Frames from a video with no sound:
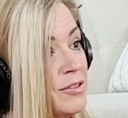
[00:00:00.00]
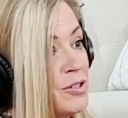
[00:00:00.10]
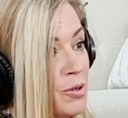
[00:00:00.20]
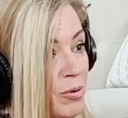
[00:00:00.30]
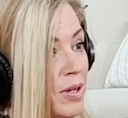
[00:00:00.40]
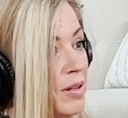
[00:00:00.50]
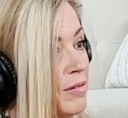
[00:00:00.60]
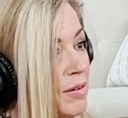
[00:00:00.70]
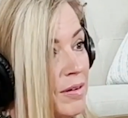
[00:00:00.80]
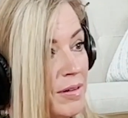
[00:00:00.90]
sorted
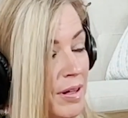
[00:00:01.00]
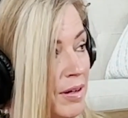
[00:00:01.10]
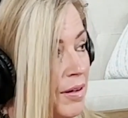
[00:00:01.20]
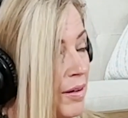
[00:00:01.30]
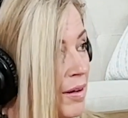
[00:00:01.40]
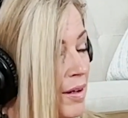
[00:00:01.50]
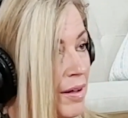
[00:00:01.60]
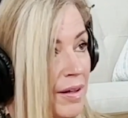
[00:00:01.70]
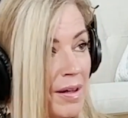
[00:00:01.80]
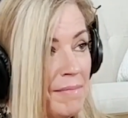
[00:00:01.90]
through their
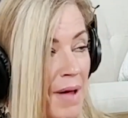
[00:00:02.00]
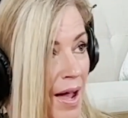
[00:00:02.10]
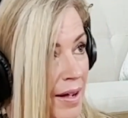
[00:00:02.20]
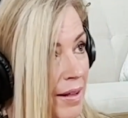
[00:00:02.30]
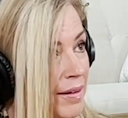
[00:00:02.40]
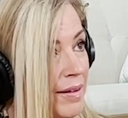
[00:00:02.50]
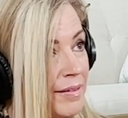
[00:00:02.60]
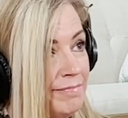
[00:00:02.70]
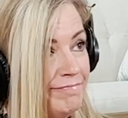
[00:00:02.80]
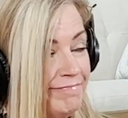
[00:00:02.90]

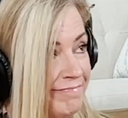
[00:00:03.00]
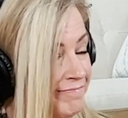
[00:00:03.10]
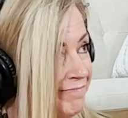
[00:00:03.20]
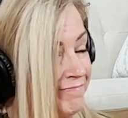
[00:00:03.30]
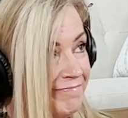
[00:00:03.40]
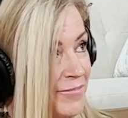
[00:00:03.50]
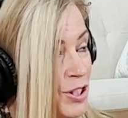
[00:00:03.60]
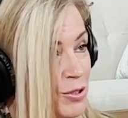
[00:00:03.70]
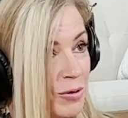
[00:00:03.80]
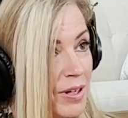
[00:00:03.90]
immaculate
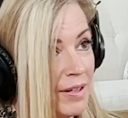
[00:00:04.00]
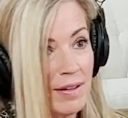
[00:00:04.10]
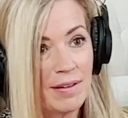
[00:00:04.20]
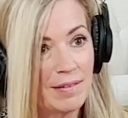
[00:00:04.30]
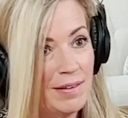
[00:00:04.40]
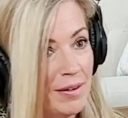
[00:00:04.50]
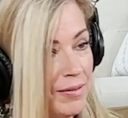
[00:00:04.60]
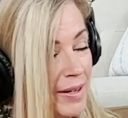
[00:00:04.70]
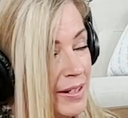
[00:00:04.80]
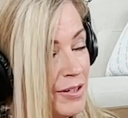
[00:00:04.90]
sorting, like
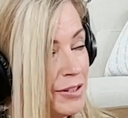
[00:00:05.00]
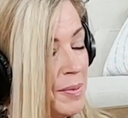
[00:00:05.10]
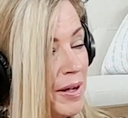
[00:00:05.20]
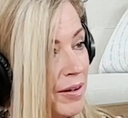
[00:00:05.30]
he talked about